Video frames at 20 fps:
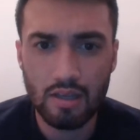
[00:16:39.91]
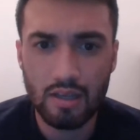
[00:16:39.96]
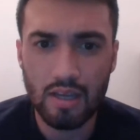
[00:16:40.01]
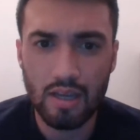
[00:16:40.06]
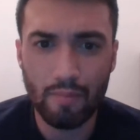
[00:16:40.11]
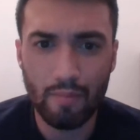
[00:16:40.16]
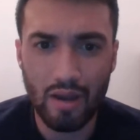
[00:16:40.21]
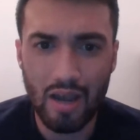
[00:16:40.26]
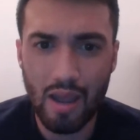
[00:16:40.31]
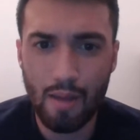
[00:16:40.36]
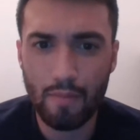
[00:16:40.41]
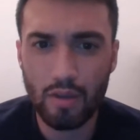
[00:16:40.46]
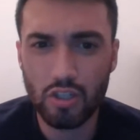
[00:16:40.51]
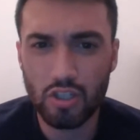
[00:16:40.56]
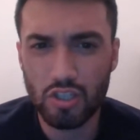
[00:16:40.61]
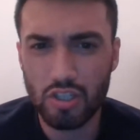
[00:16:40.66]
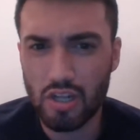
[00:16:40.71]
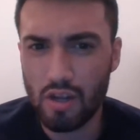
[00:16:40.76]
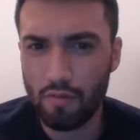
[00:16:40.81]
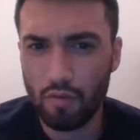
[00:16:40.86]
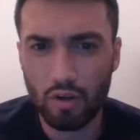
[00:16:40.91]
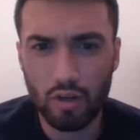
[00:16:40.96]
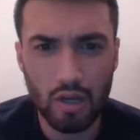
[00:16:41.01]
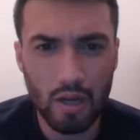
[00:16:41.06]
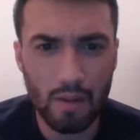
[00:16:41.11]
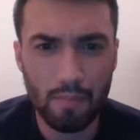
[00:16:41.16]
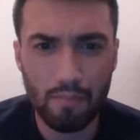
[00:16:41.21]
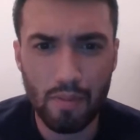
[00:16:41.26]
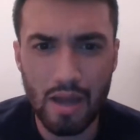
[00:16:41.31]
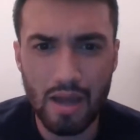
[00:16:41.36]
And Miami just never
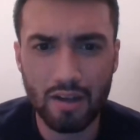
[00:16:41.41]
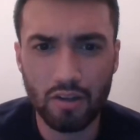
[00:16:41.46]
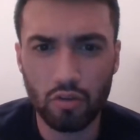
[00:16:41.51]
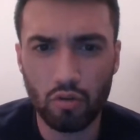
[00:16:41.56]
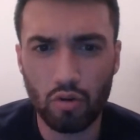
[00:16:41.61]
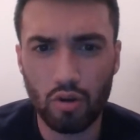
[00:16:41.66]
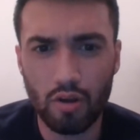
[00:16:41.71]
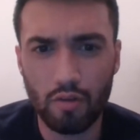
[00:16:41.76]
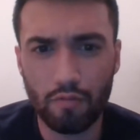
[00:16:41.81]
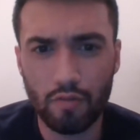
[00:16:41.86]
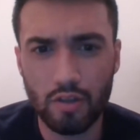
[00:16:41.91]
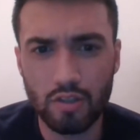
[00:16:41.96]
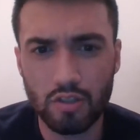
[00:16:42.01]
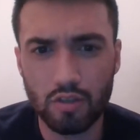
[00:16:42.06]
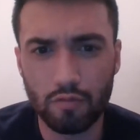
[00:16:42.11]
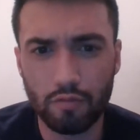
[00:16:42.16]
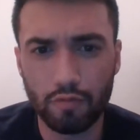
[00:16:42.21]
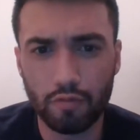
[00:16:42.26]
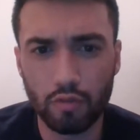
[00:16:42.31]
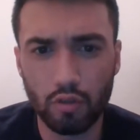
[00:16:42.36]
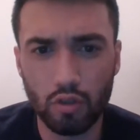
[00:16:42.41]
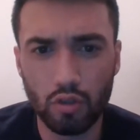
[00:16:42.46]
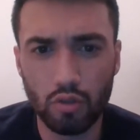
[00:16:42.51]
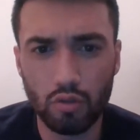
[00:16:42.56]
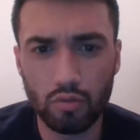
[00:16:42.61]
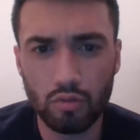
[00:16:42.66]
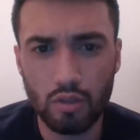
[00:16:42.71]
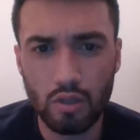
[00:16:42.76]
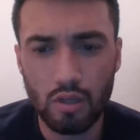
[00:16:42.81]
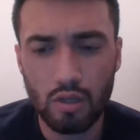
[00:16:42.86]
got back in their offensive
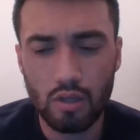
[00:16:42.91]
flow.